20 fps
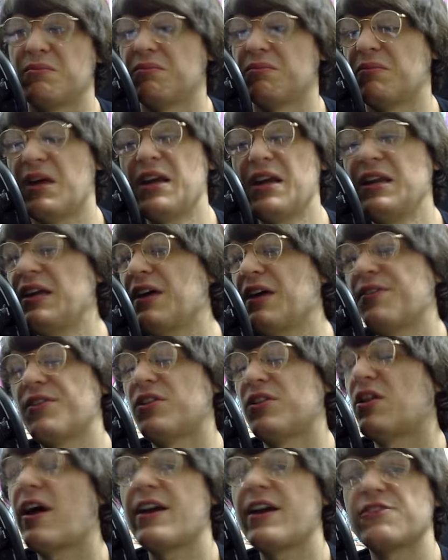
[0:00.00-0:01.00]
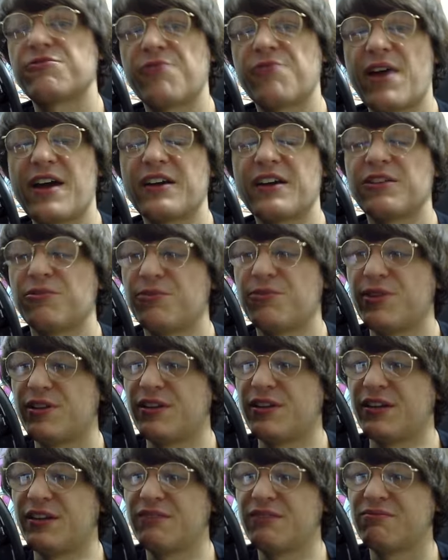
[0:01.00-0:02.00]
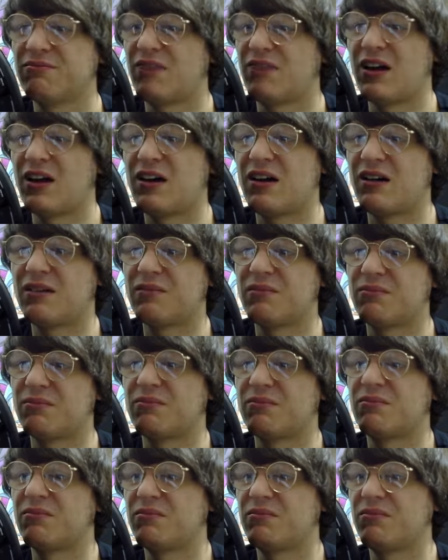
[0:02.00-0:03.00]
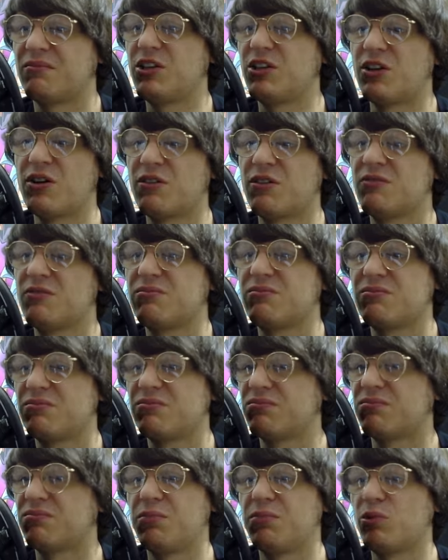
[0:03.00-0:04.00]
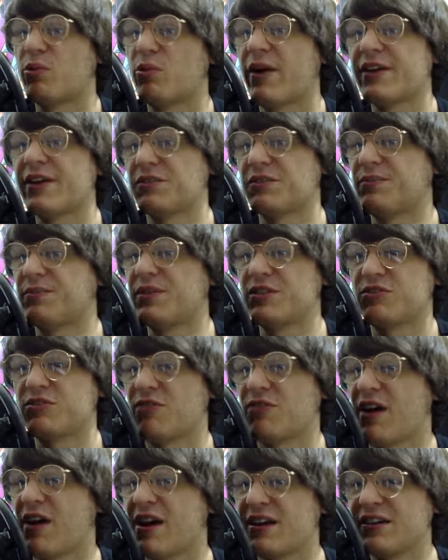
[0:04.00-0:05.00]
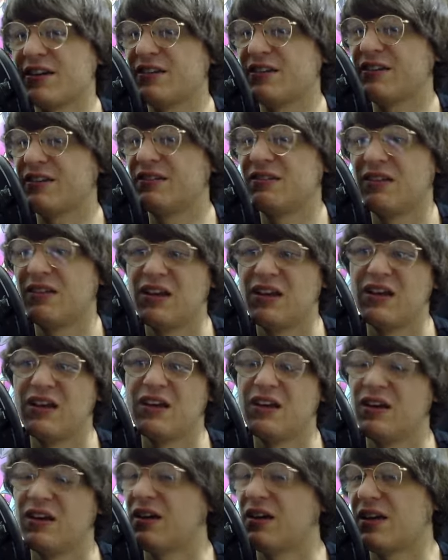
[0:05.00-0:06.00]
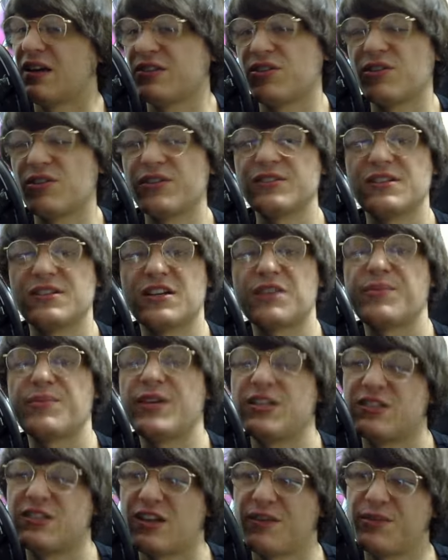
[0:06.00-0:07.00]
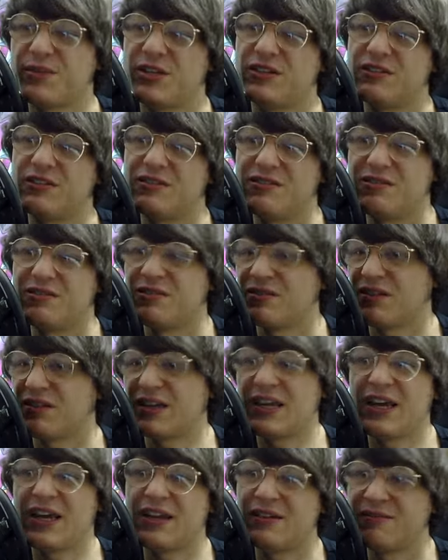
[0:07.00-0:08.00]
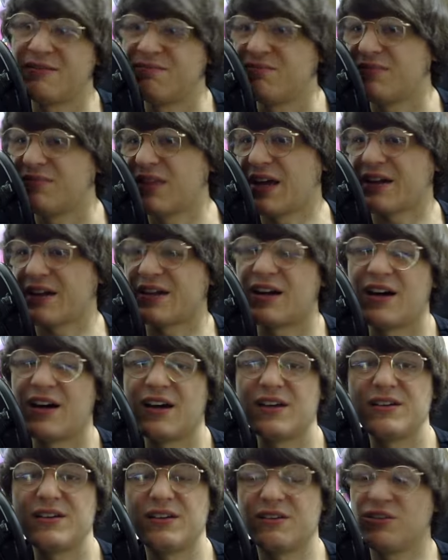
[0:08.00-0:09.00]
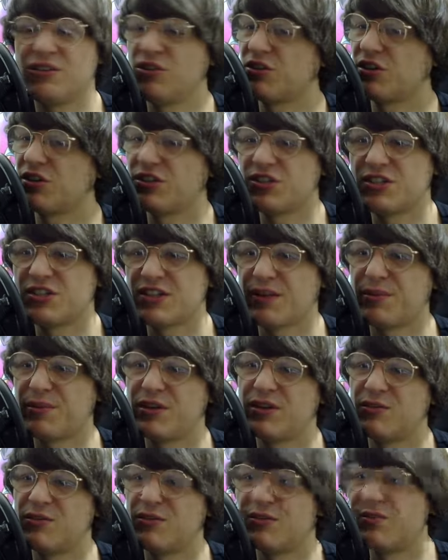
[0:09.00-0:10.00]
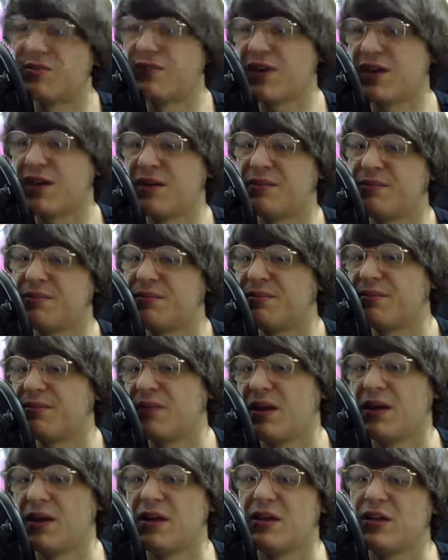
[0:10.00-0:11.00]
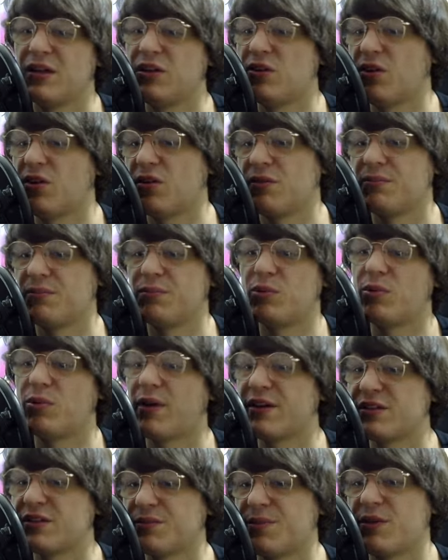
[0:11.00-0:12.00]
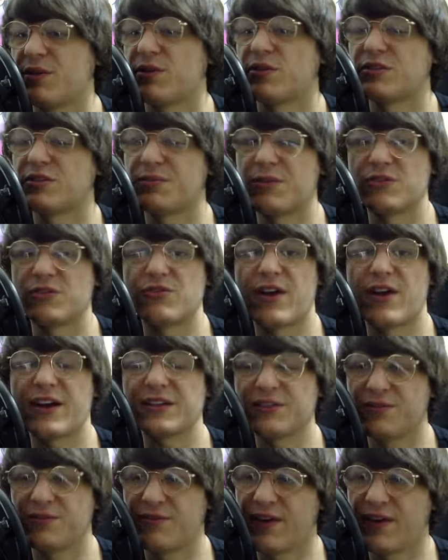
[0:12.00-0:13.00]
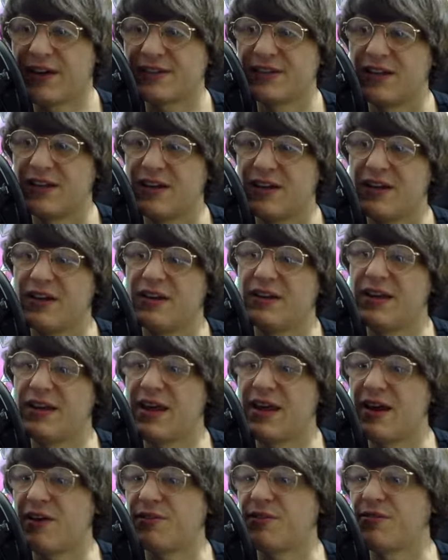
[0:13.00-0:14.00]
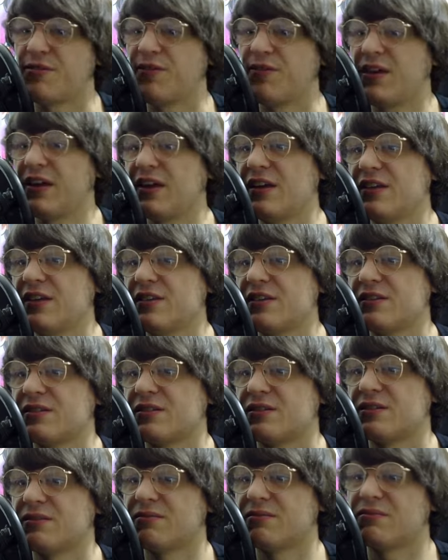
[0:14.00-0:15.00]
any other light dragon really, you know, Blue Eyes Abyss Dragon, as long as it can be summoned again, that card, you can just summon it with, you know, Blue Eyes Spirit Ultimate Dragon's effect. Now, the thing is,